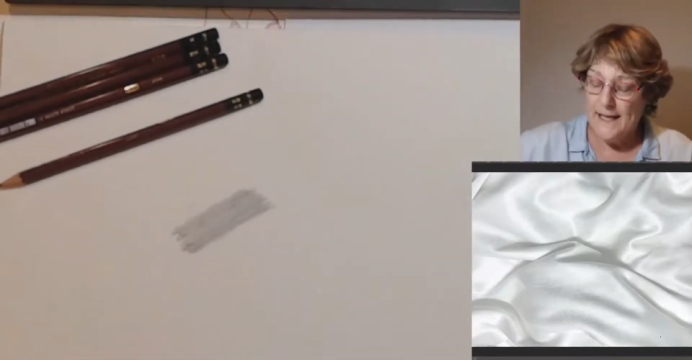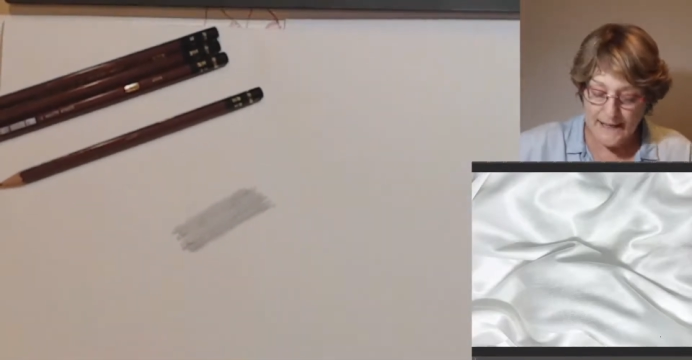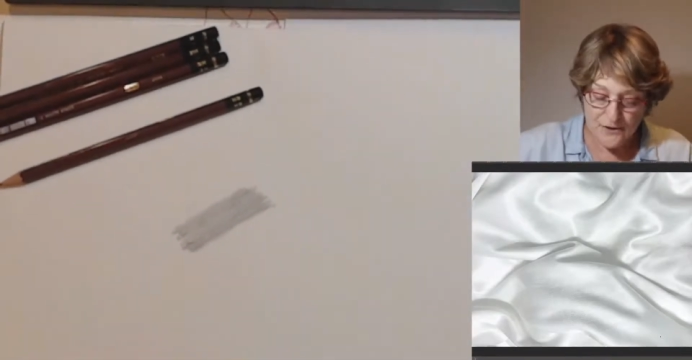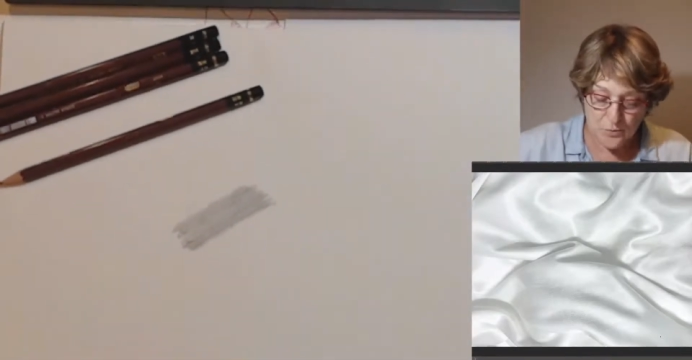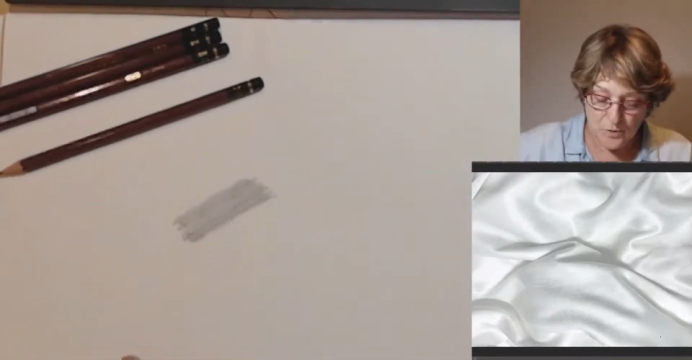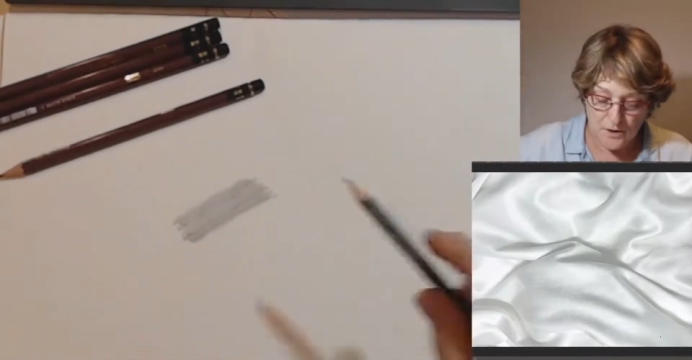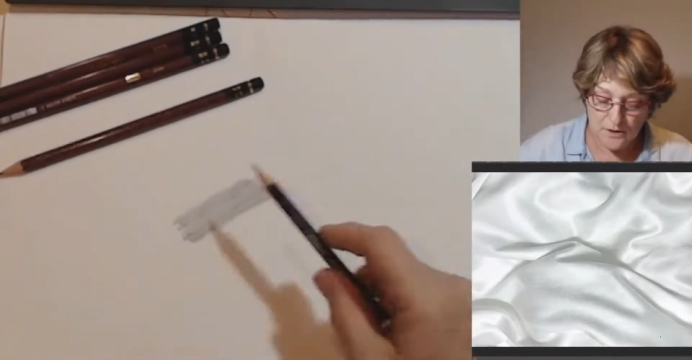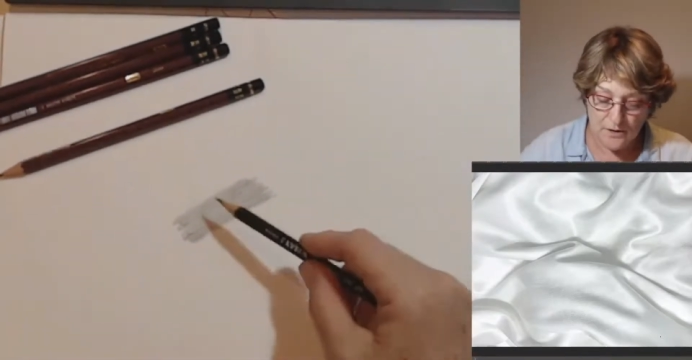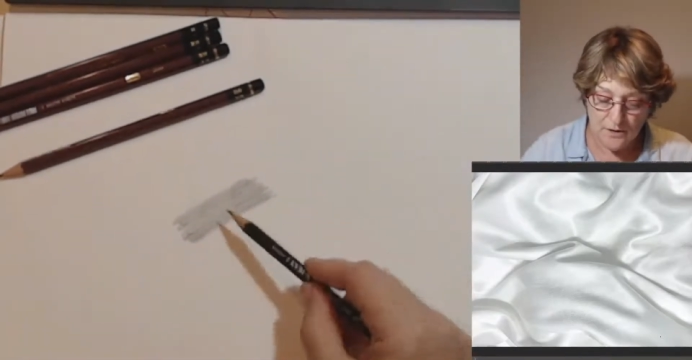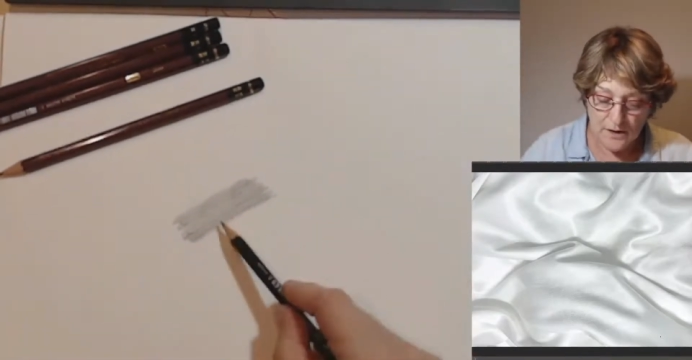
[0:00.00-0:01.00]
it
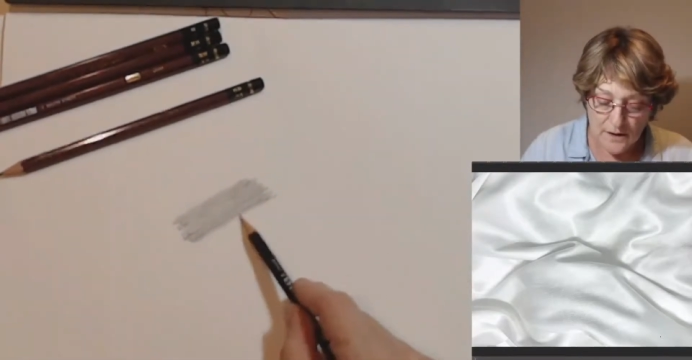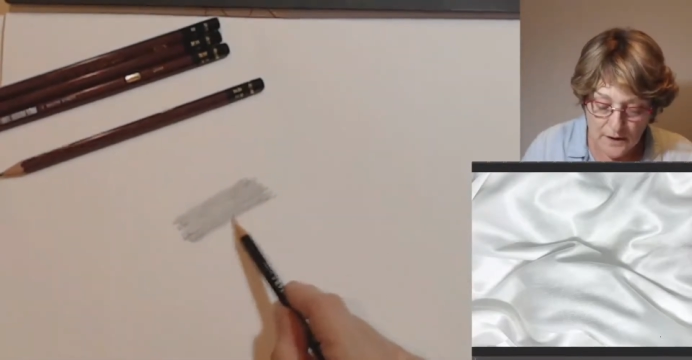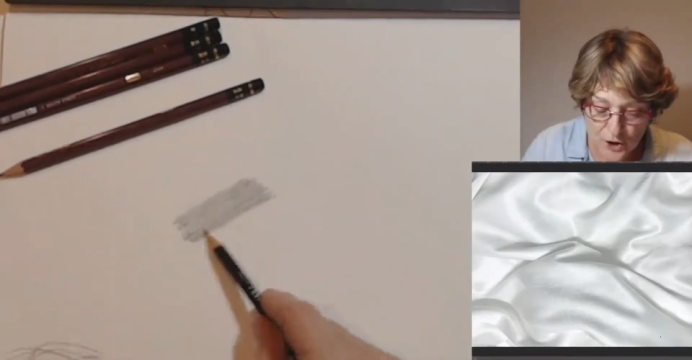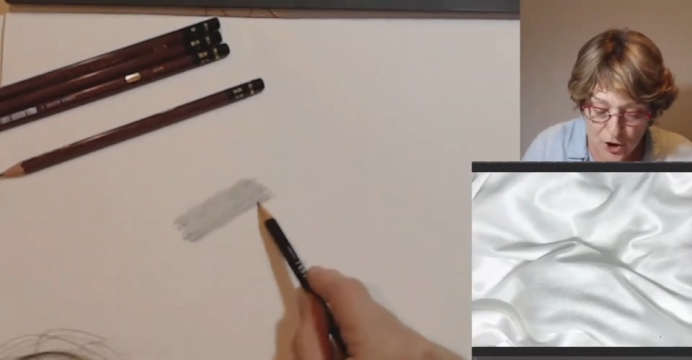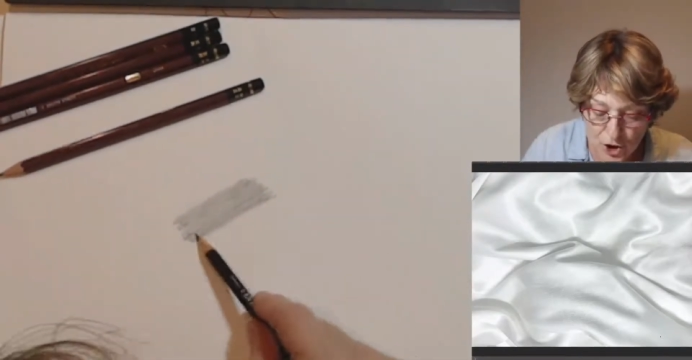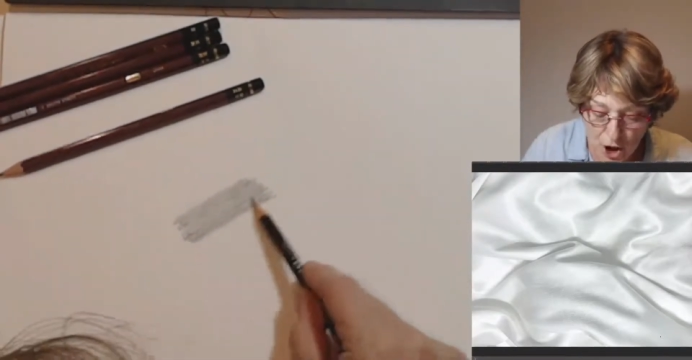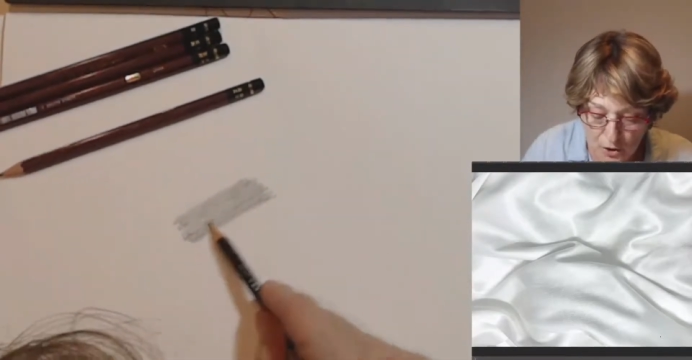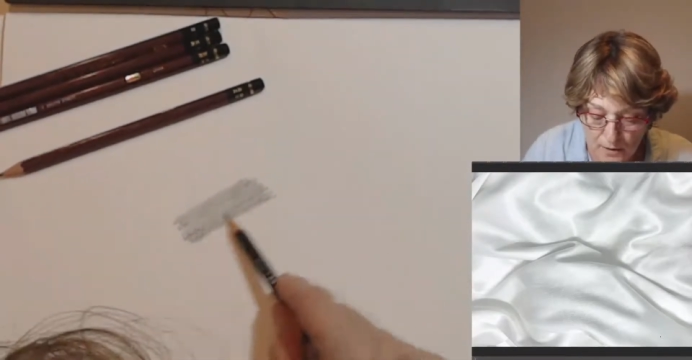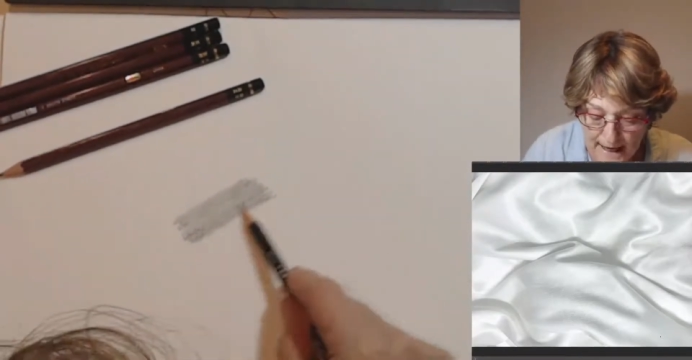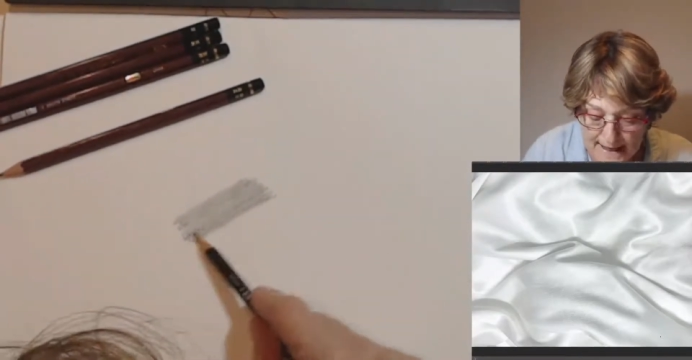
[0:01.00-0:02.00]
will
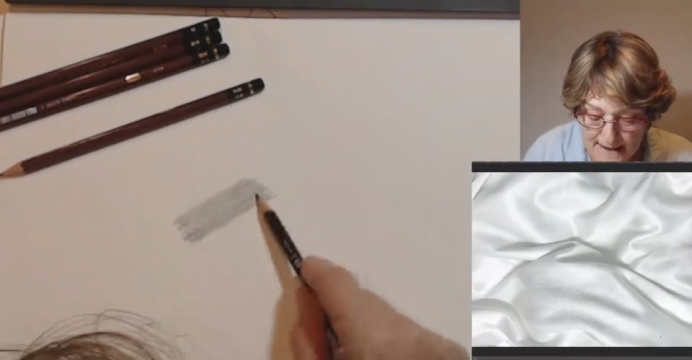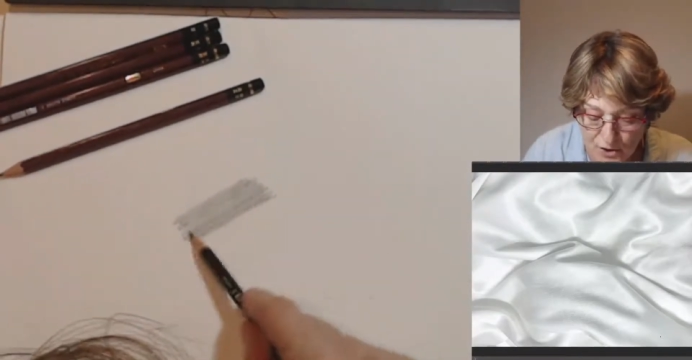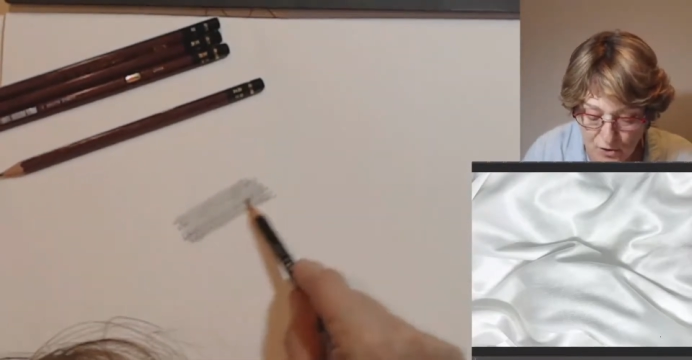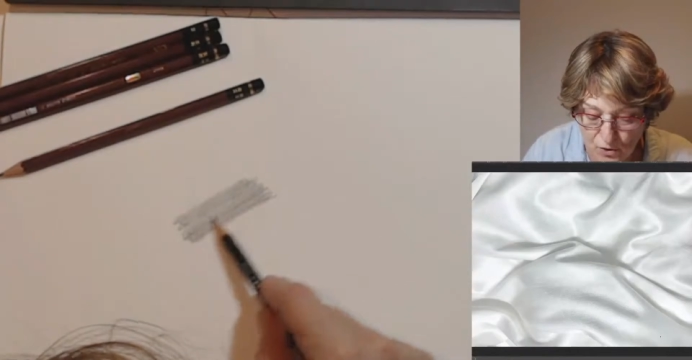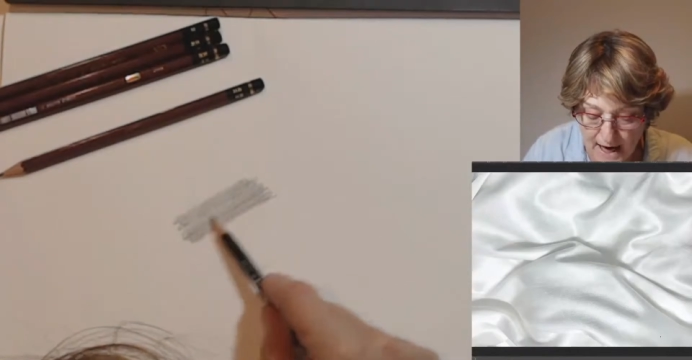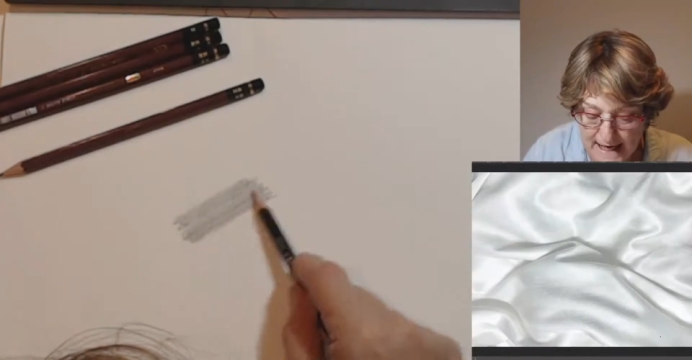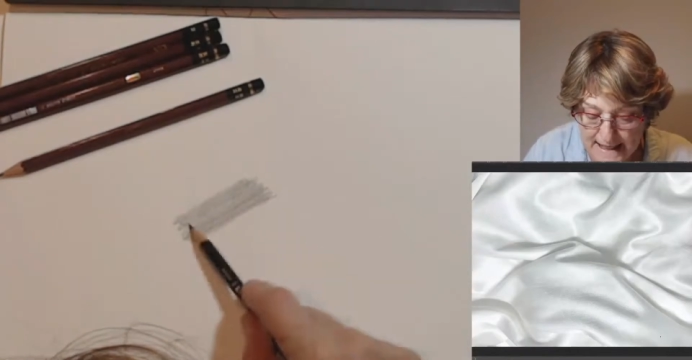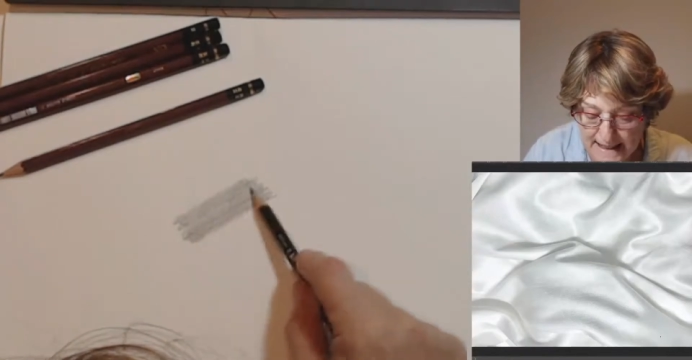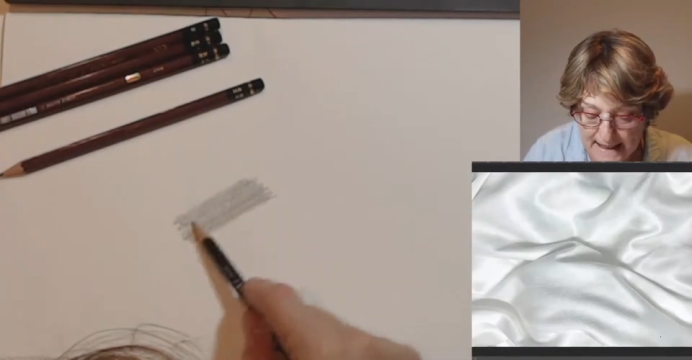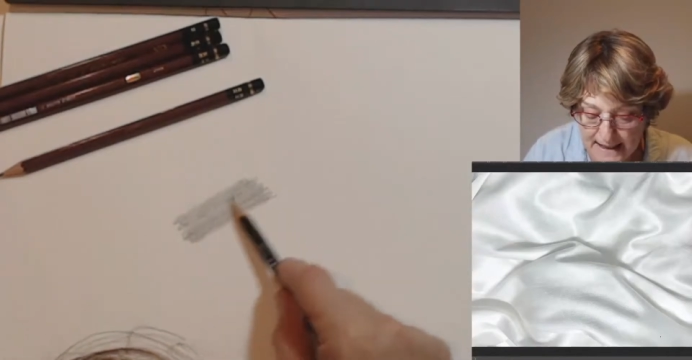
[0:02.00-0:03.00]
show as
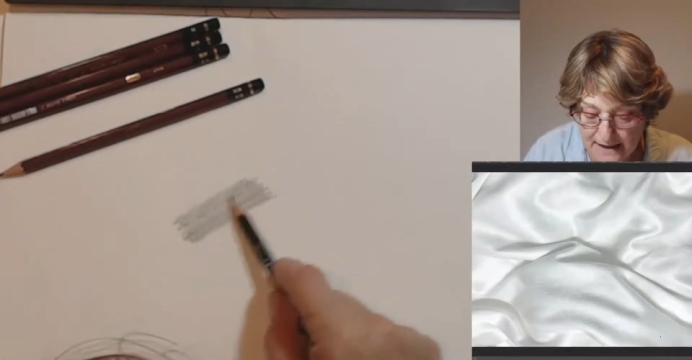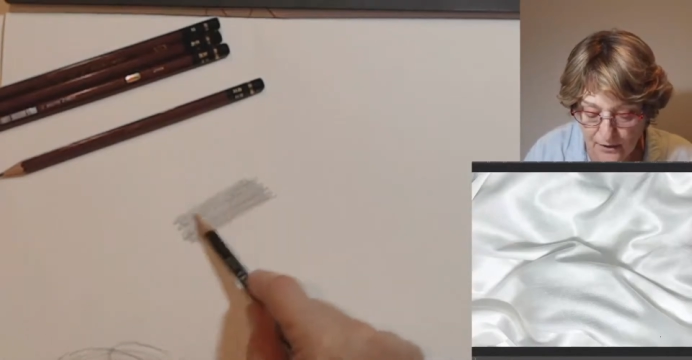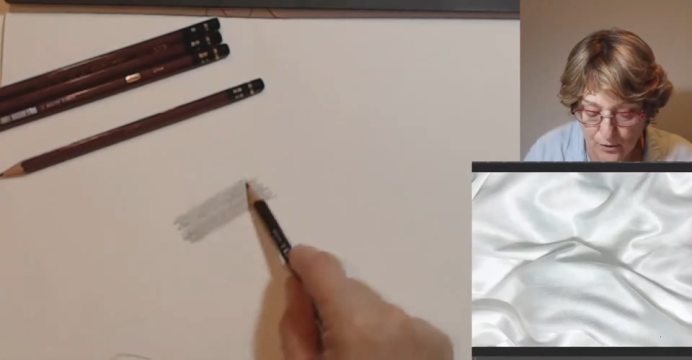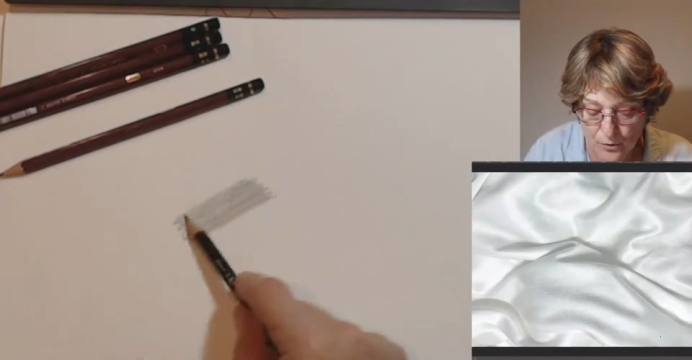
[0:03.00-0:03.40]
grainy